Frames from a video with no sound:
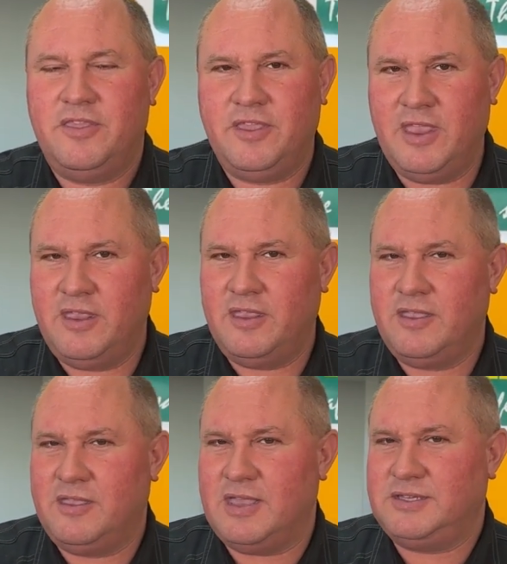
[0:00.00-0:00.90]
The
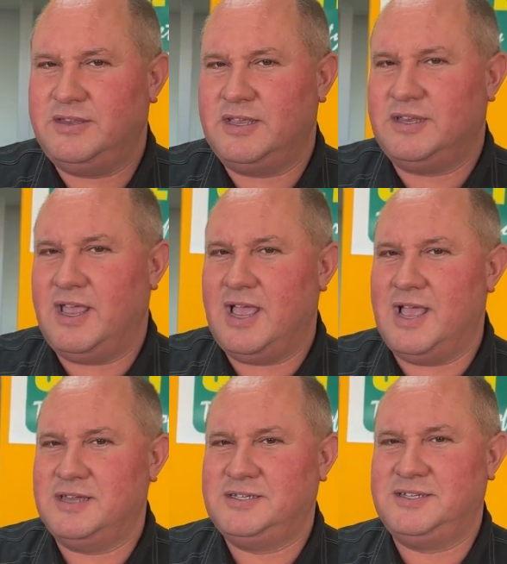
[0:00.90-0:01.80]
gas detector
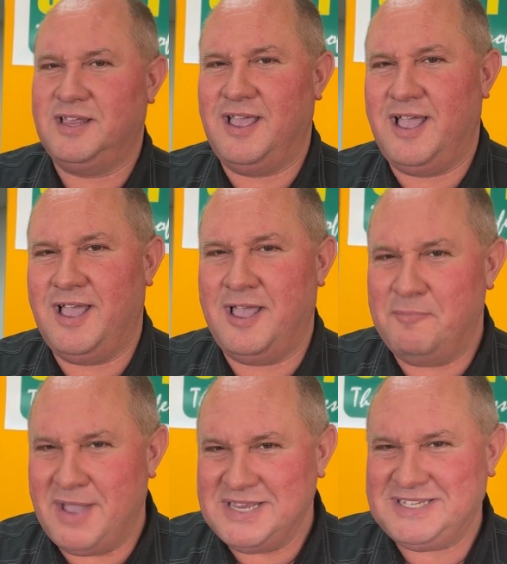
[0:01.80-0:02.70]
has
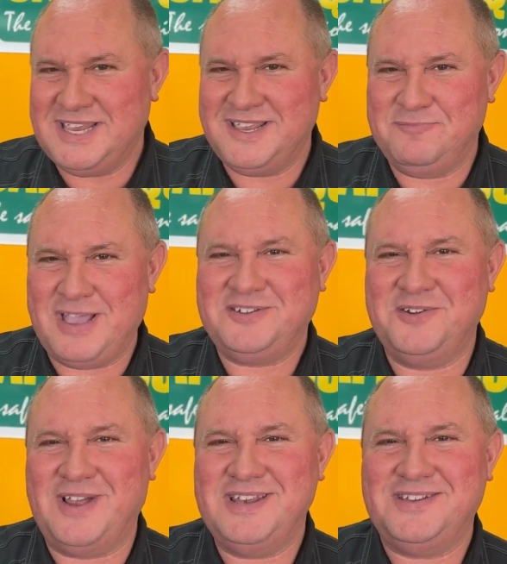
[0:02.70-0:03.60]
amazing
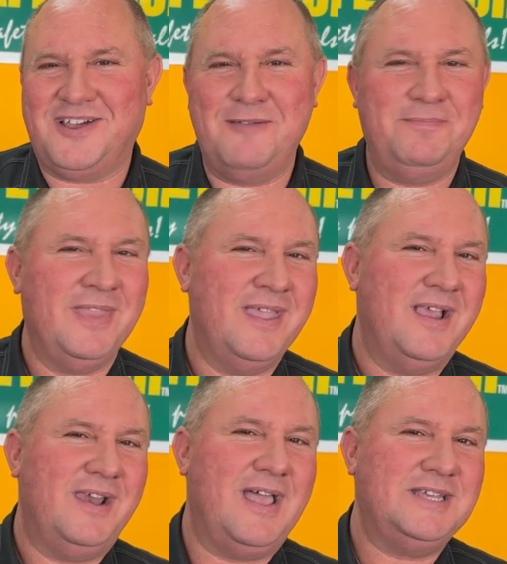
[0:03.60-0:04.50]
battery runtime,
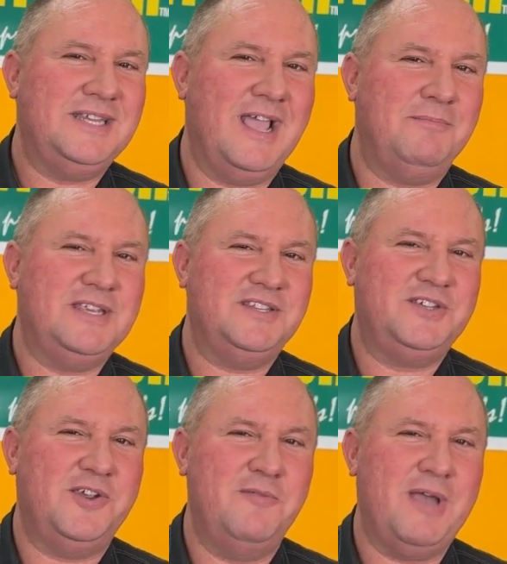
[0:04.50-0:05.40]
lasting up to
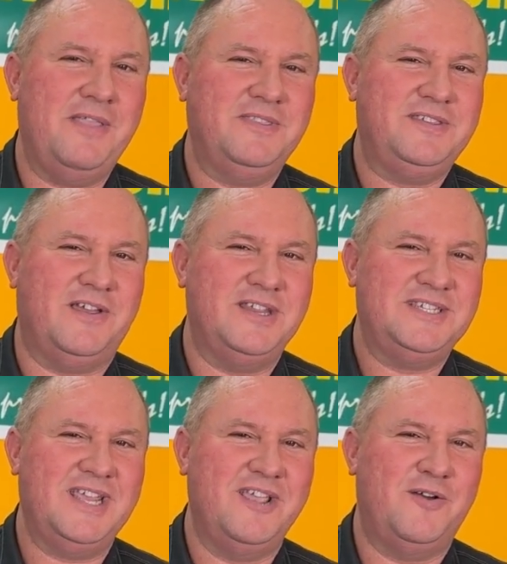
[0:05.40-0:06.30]
2 months on a
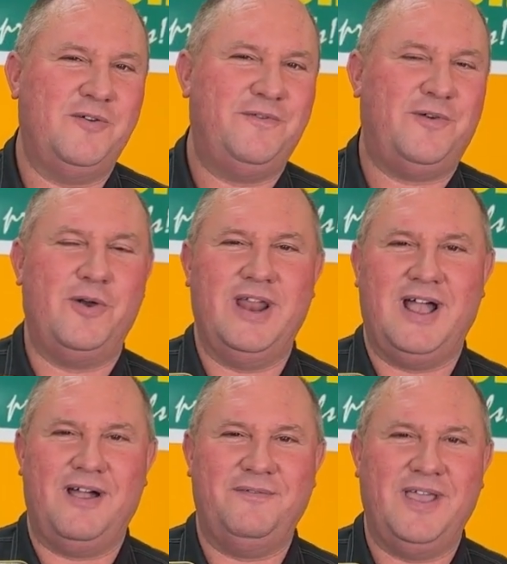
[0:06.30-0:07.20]
single
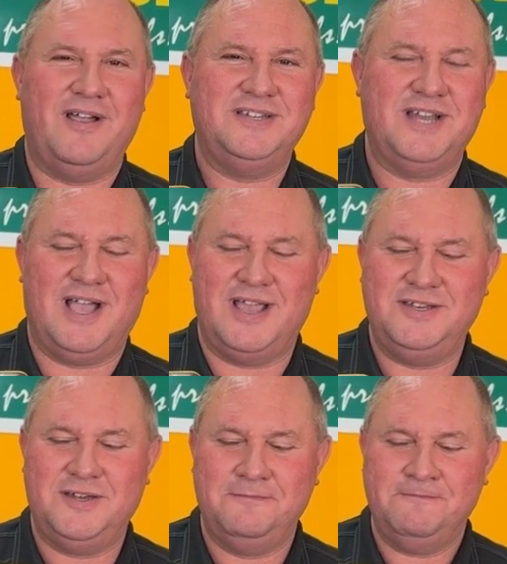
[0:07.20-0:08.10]
4.5 hour
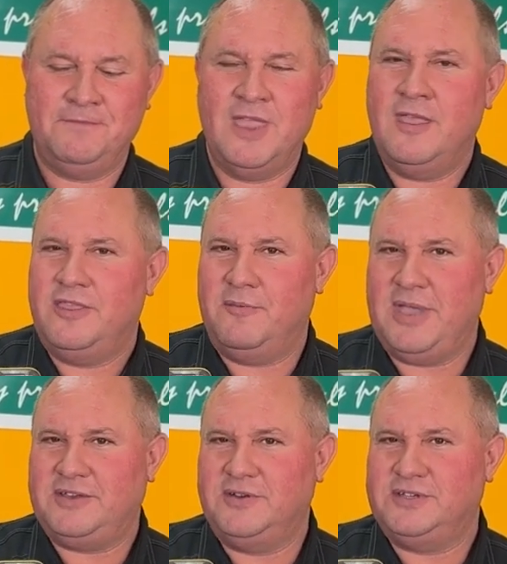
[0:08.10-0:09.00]
charge. The
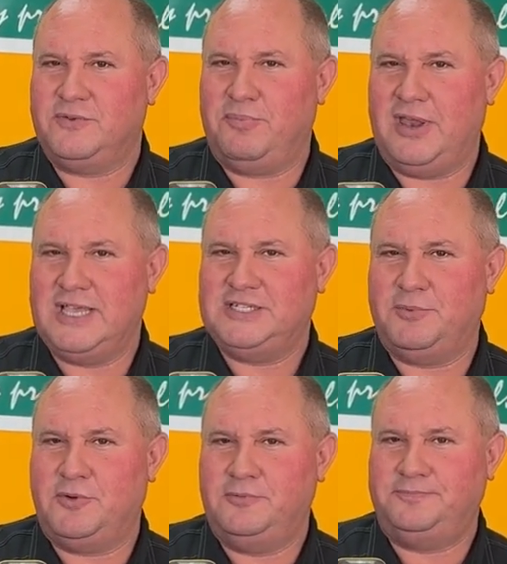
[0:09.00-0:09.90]
battery is replaceable.